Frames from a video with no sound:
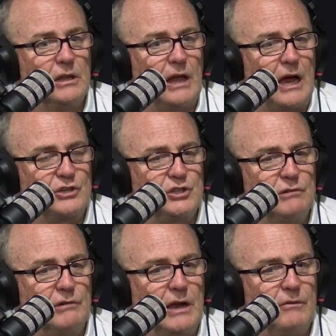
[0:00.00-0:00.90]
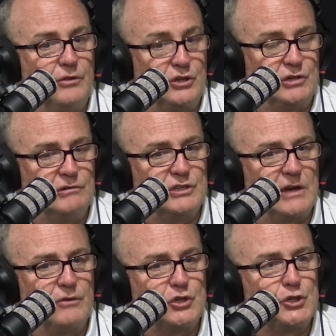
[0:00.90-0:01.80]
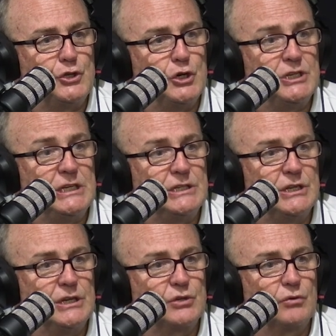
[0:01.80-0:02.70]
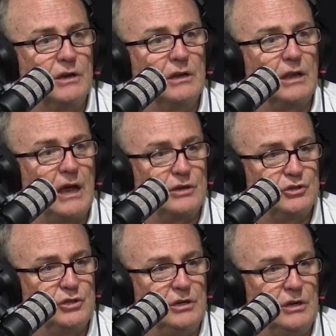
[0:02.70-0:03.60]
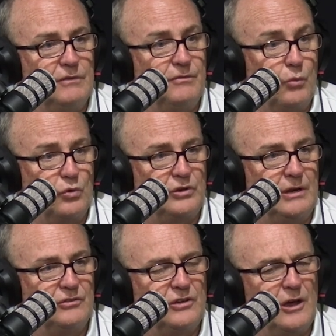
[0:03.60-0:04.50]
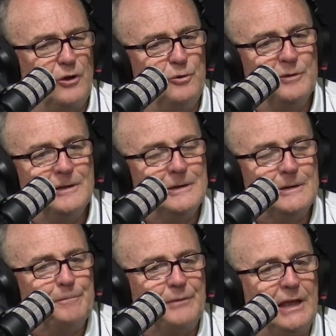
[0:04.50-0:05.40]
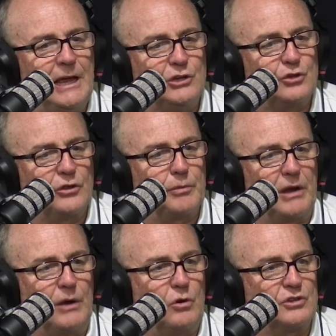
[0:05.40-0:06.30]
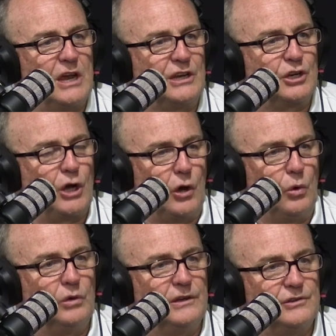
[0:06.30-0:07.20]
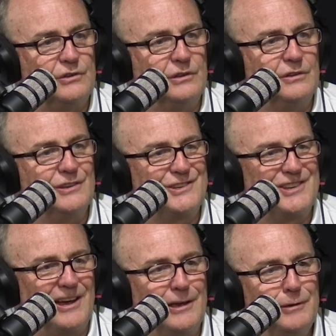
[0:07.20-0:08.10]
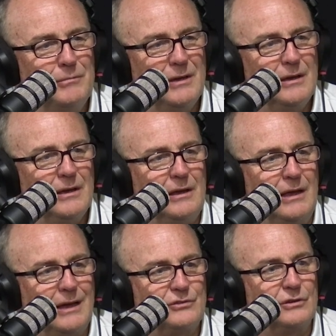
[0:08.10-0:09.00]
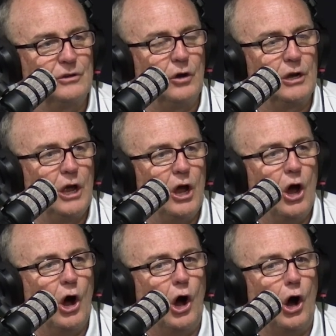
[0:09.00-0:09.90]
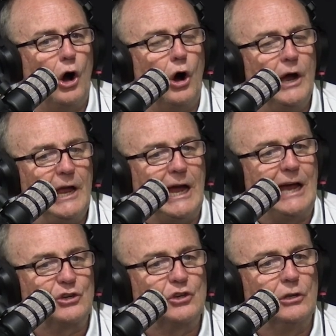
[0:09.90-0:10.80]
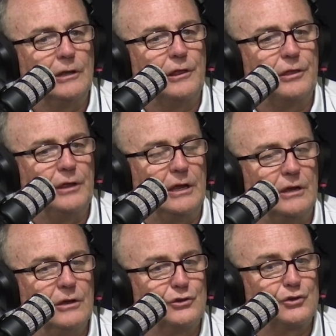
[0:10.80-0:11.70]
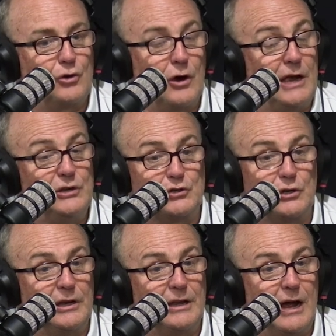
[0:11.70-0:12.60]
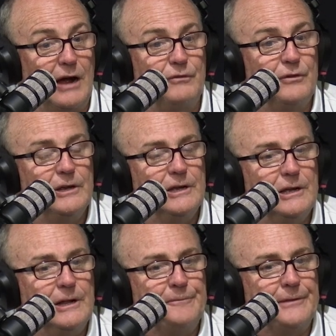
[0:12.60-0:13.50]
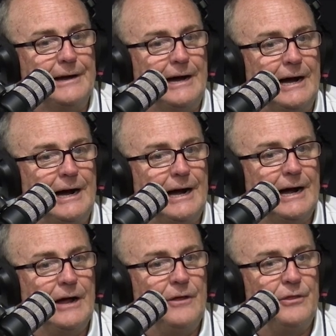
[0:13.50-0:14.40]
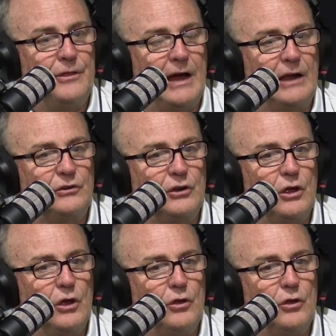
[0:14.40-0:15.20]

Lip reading: This year he's averaged 30 in Test cricket. Last year, 40. So he's not the player he was. And Kholi's the same. He hasn't got... I actually think, strangely enough, that